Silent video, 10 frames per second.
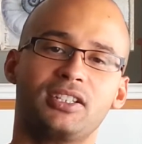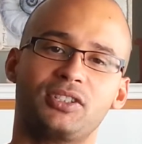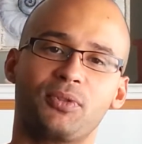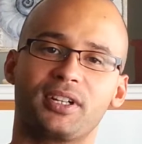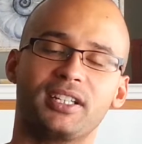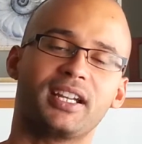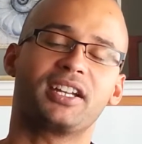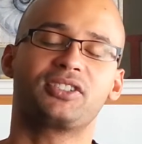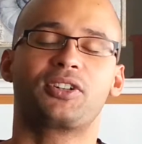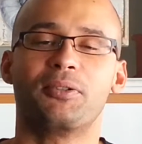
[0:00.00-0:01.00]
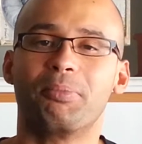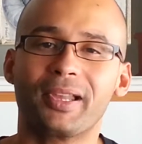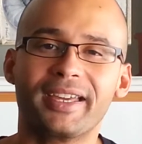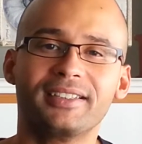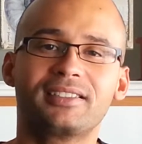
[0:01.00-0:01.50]
she wanted to eat at a certain
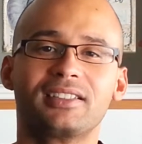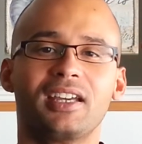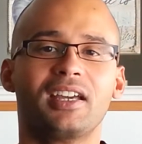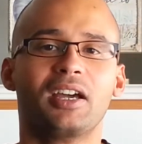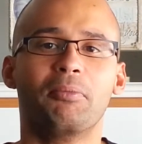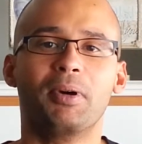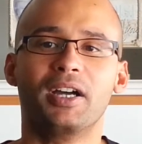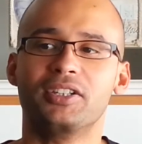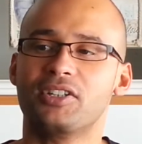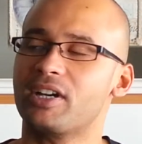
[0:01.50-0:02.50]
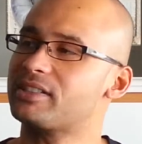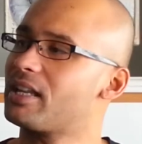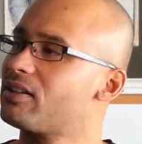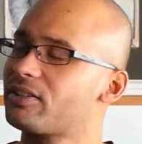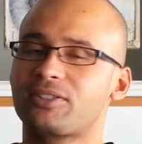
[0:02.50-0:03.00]
place. But, you know, as I
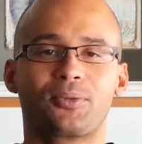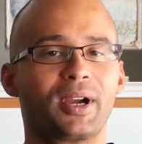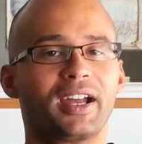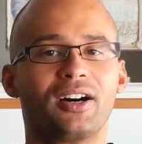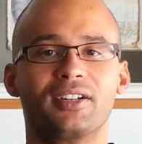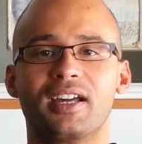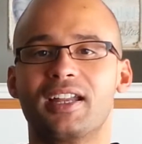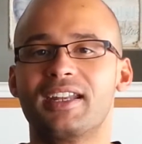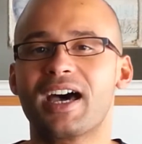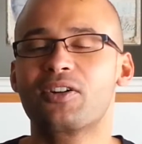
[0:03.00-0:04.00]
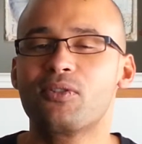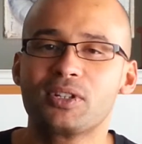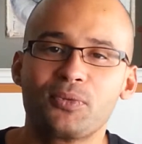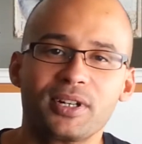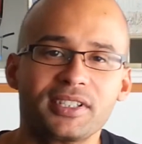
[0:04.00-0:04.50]
looked around, not only
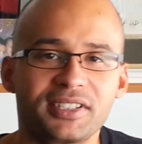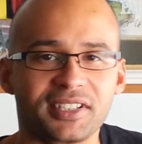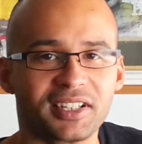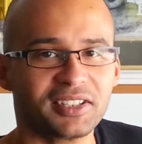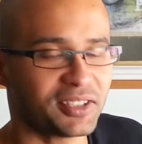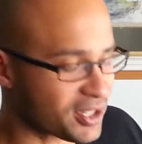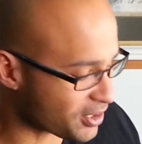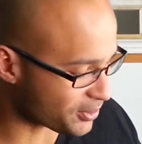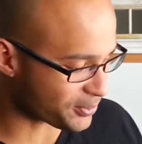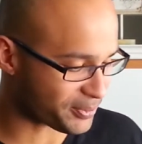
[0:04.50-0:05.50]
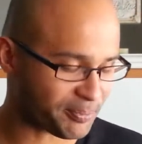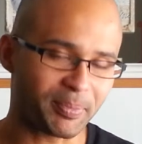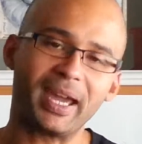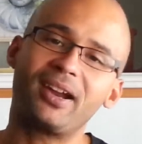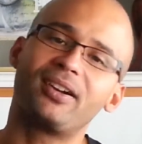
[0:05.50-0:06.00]
was, you know,
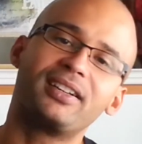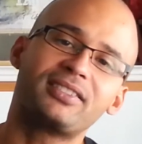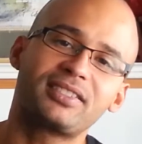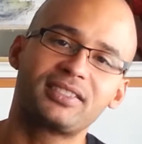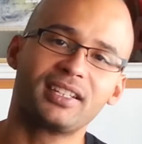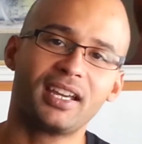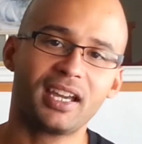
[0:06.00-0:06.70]
parents,